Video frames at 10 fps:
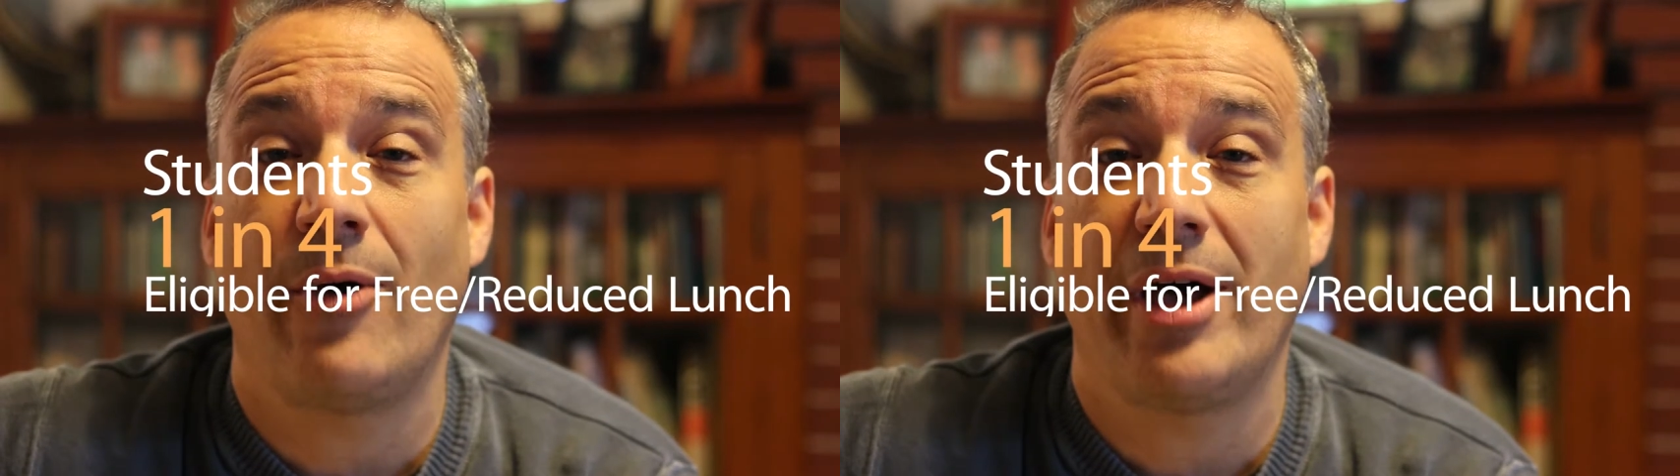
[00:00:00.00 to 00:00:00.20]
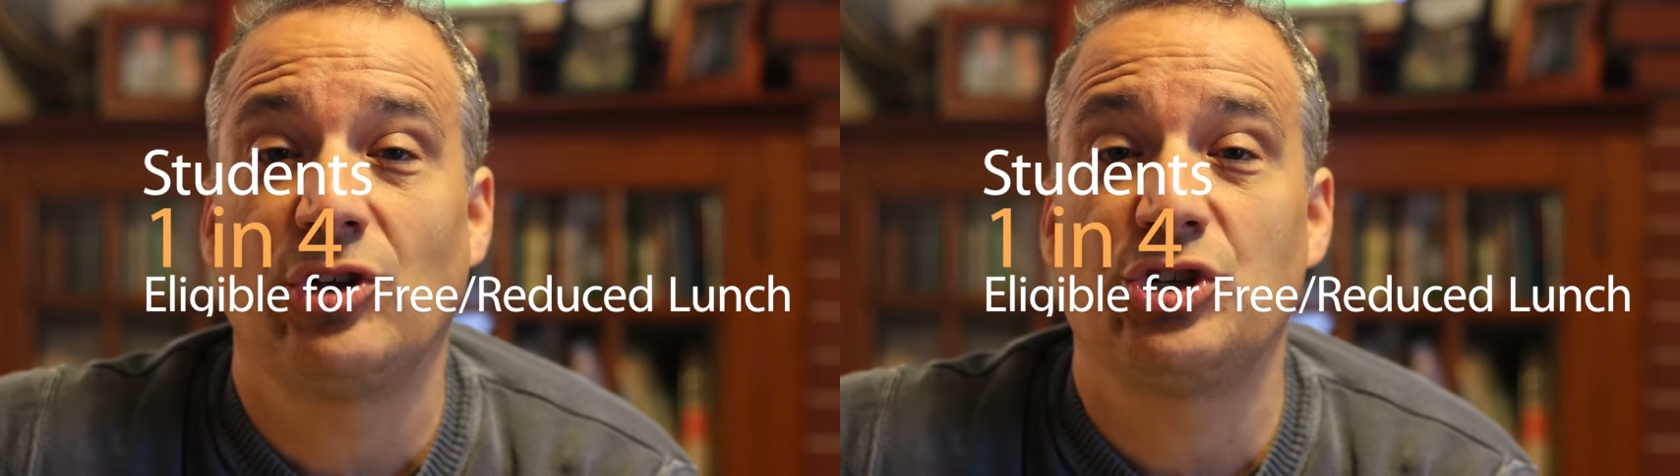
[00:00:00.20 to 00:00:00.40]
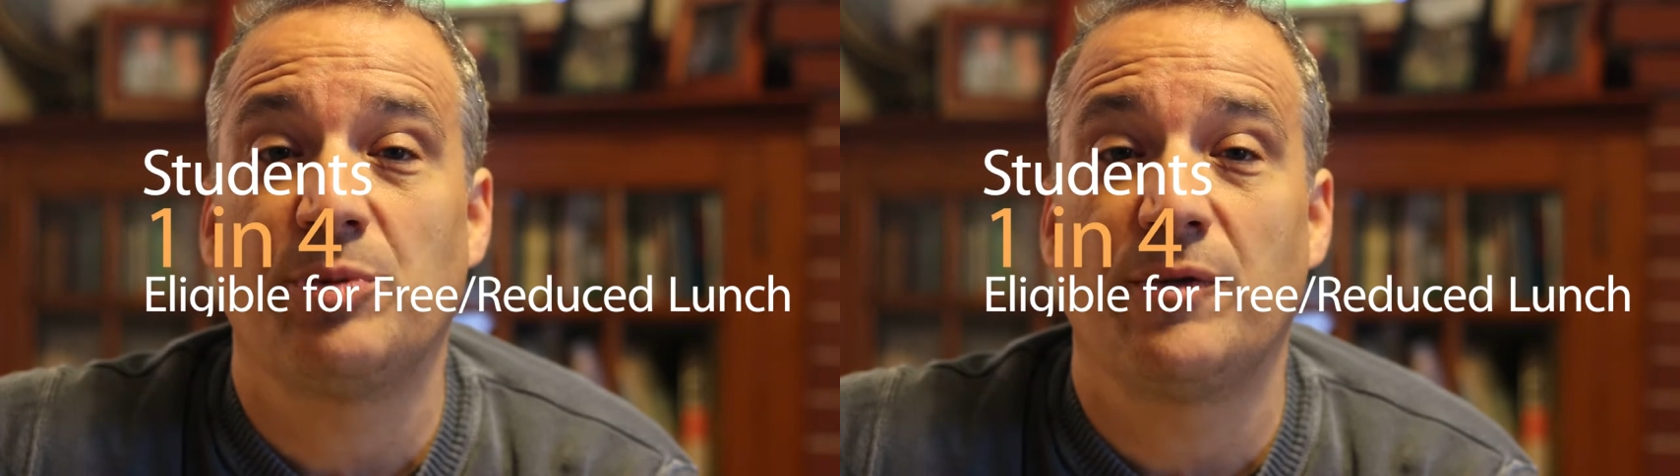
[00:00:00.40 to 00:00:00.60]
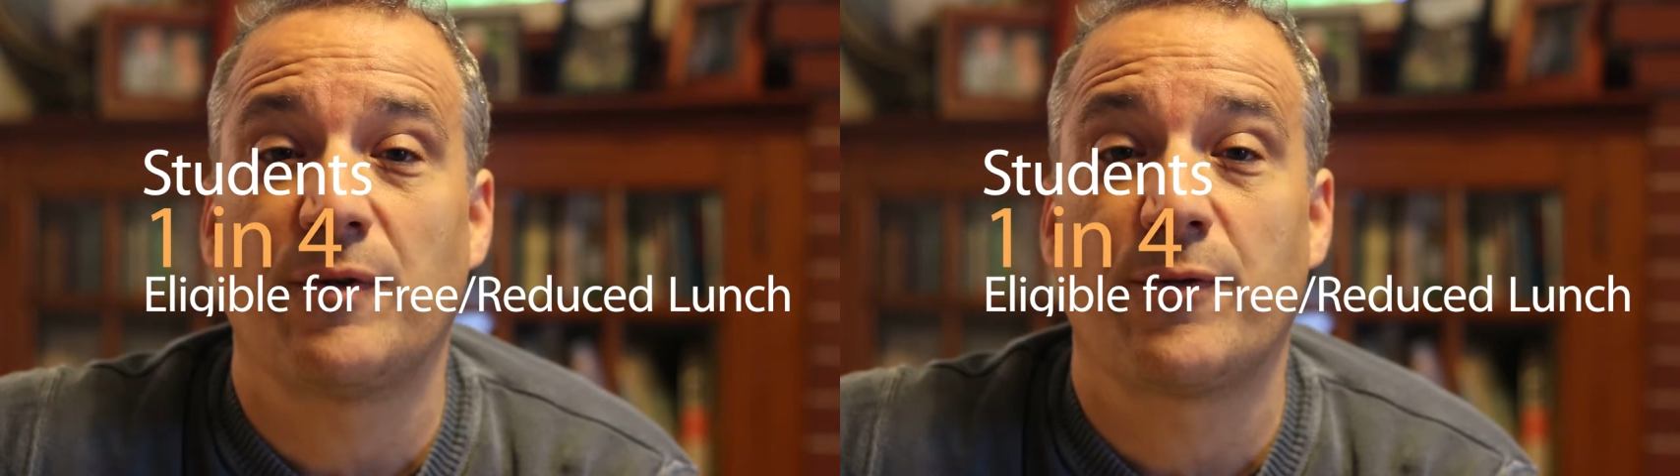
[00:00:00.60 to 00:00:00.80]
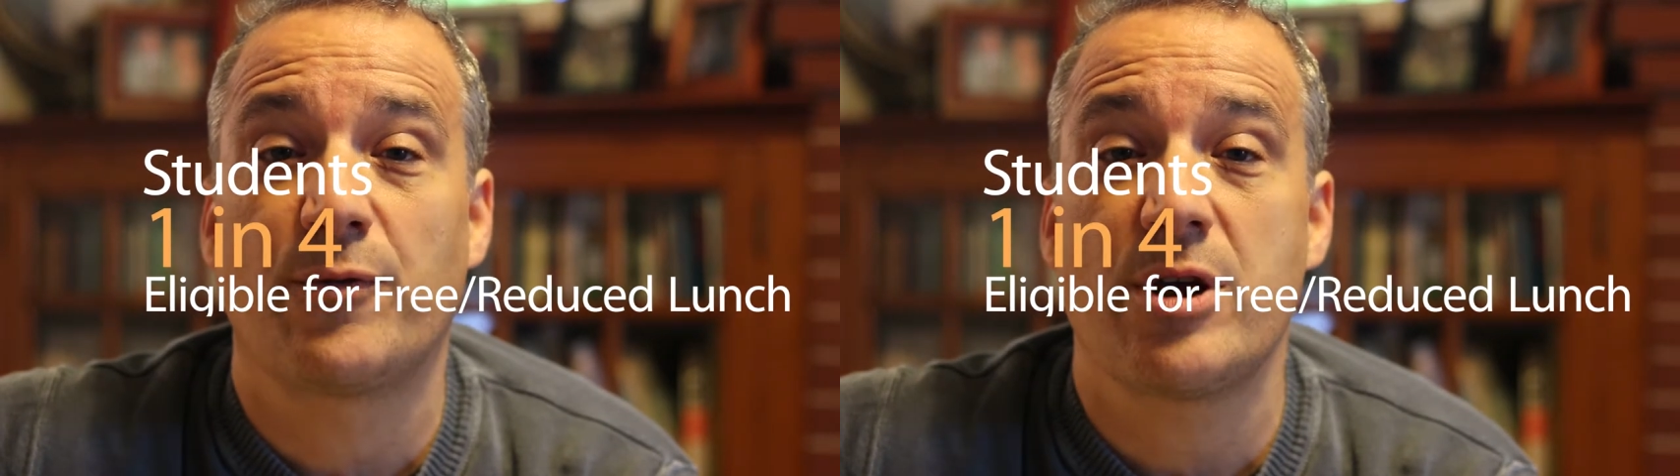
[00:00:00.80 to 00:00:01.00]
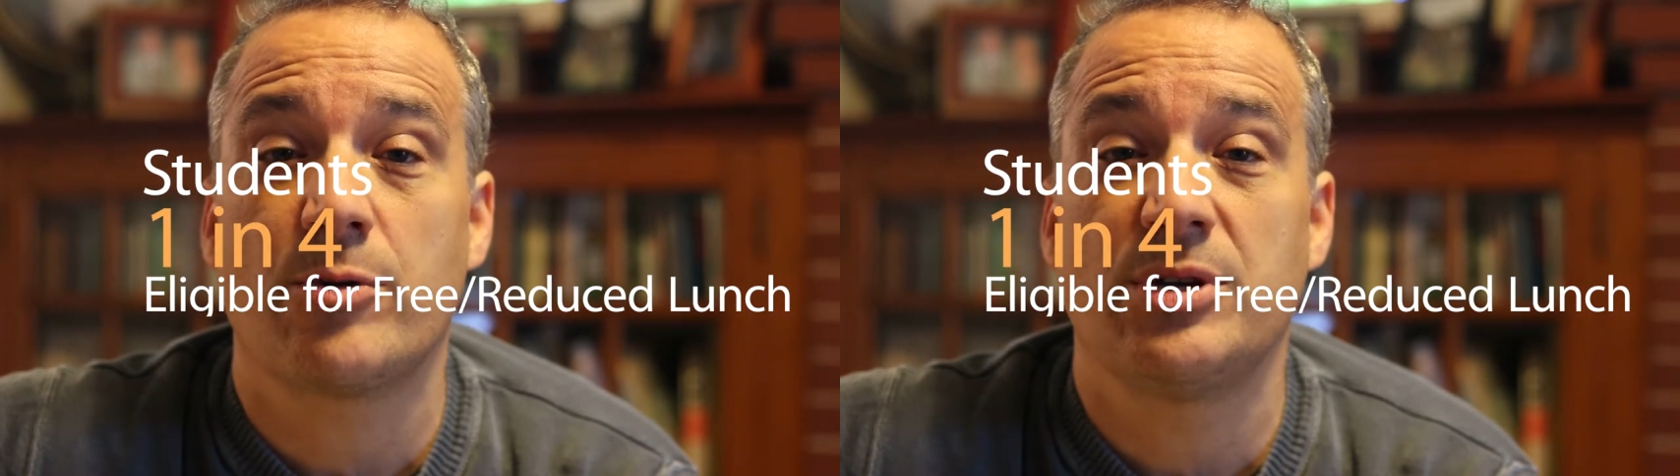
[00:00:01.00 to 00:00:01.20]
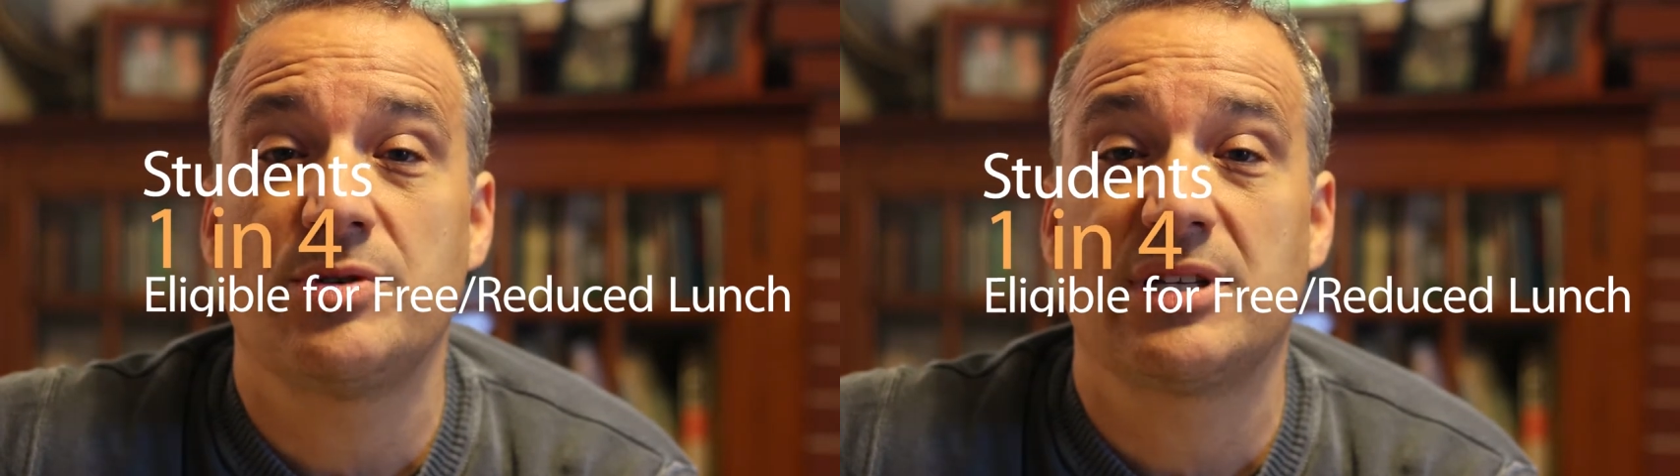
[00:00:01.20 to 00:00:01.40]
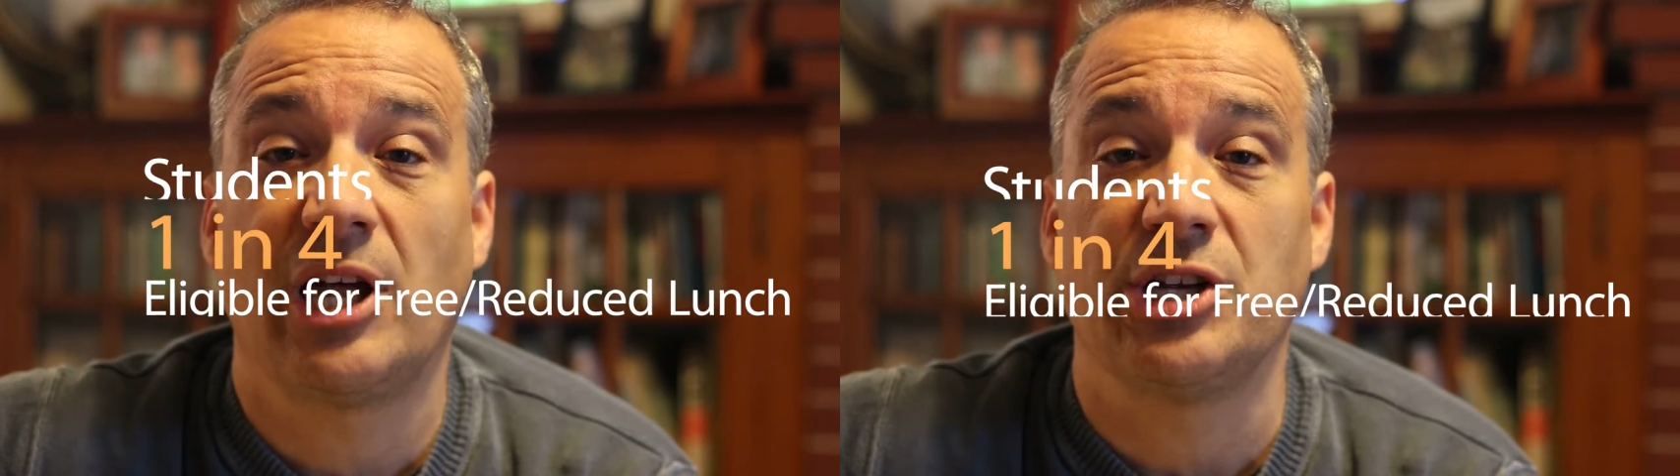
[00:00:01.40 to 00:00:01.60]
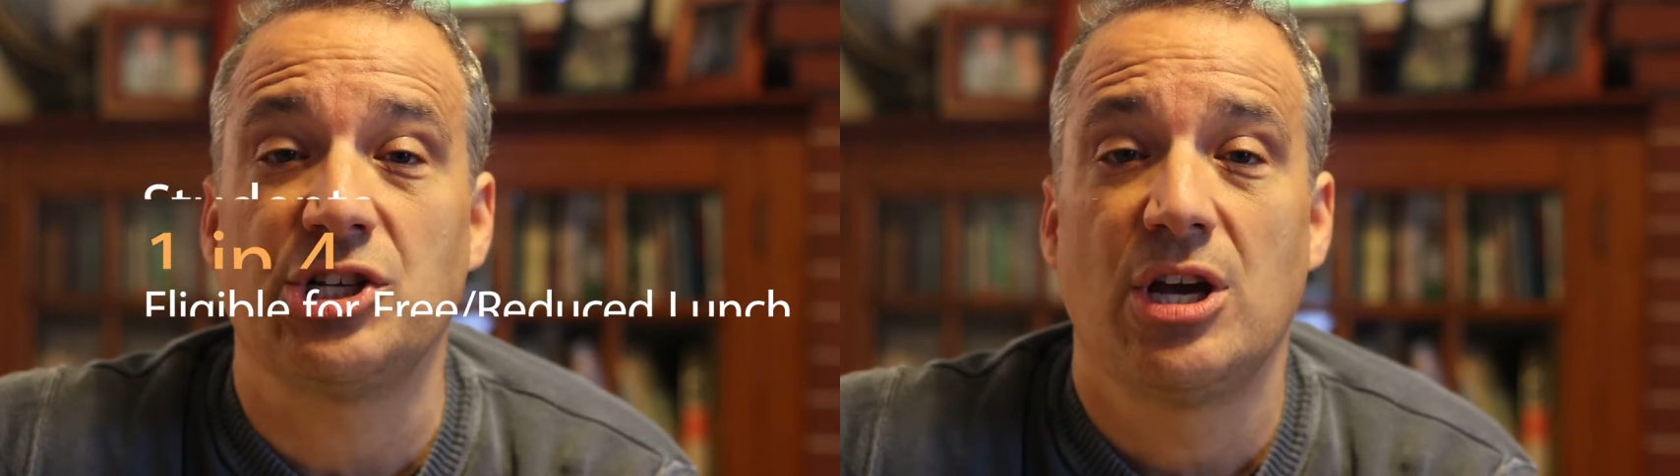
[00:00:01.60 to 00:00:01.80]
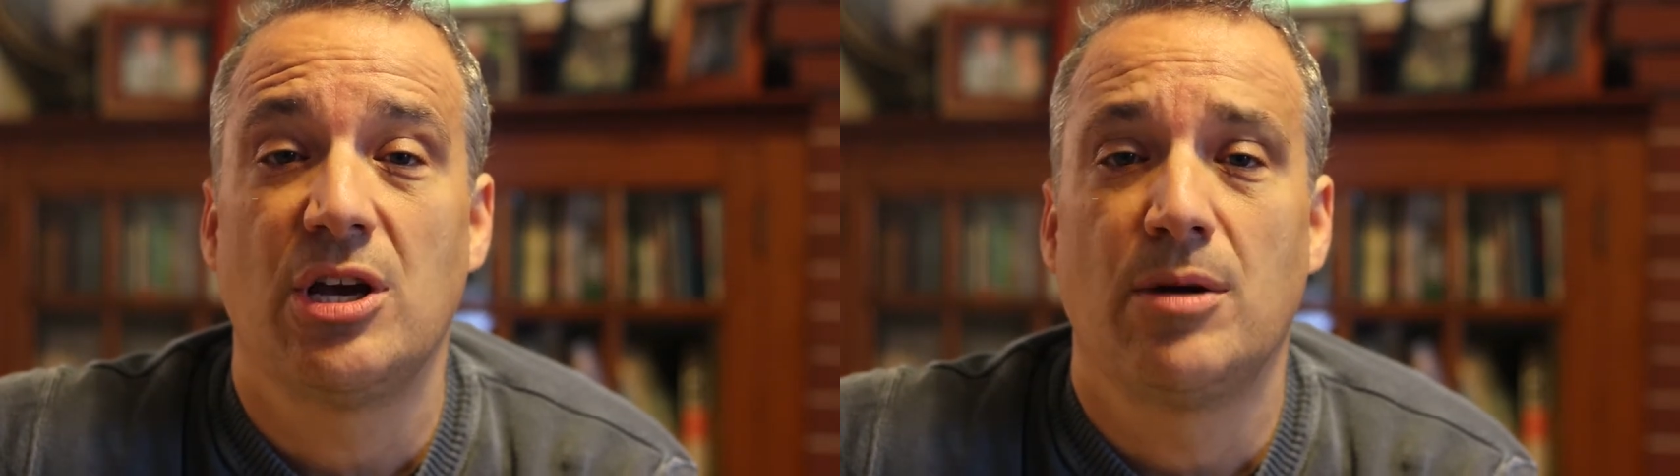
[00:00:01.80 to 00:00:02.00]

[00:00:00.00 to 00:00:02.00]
eligible for free or reduced lunch,